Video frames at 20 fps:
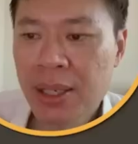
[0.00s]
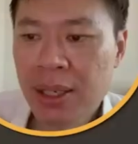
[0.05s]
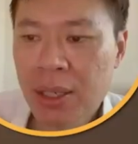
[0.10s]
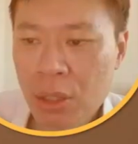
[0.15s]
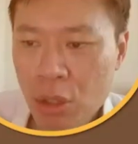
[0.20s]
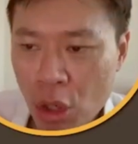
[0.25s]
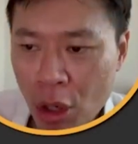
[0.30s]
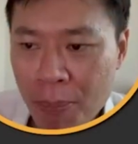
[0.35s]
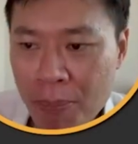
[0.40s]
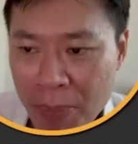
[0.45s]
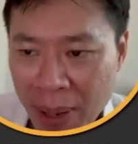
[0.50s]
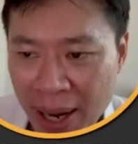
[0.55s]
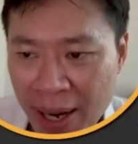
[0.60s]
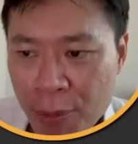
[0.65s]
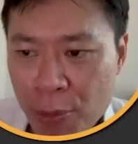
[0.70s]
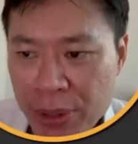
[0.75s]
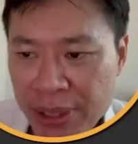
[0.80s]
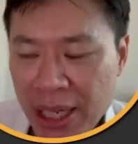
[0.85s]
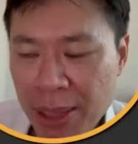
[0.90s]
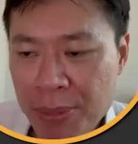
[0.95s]

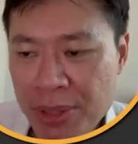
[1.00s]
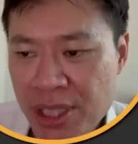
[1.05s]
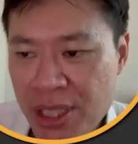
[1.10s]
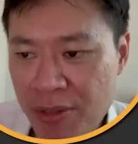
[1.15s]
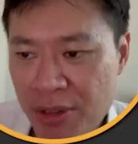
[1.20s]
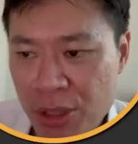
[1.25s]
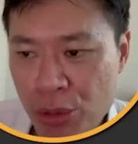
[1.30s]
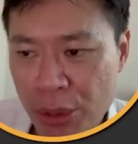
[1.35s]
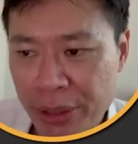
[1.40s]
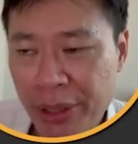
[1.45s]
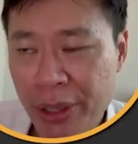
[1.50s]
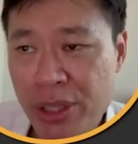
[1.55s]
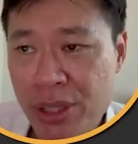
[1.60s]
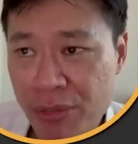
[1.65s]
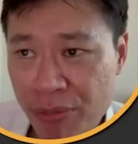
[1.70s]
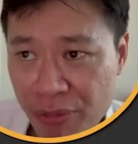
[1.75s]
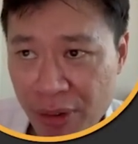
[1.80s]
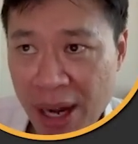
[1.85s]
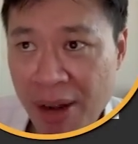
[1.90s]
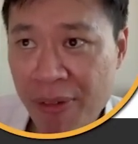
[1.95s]
Combined retirement savings right now is
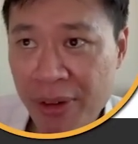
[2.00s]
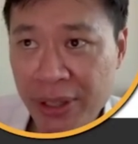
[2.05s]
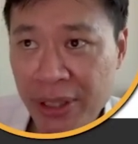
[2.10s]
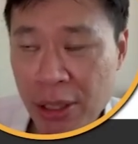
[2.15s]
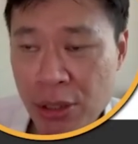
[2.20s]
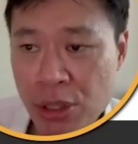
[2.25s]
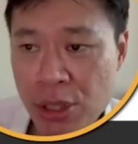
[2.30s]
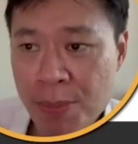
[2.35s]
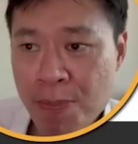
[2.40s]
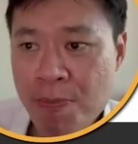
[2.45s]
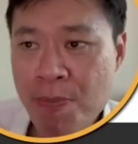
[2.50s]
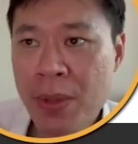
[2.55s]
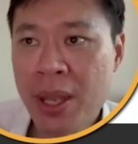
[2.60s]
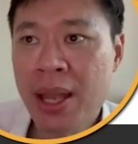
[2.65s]
500,000,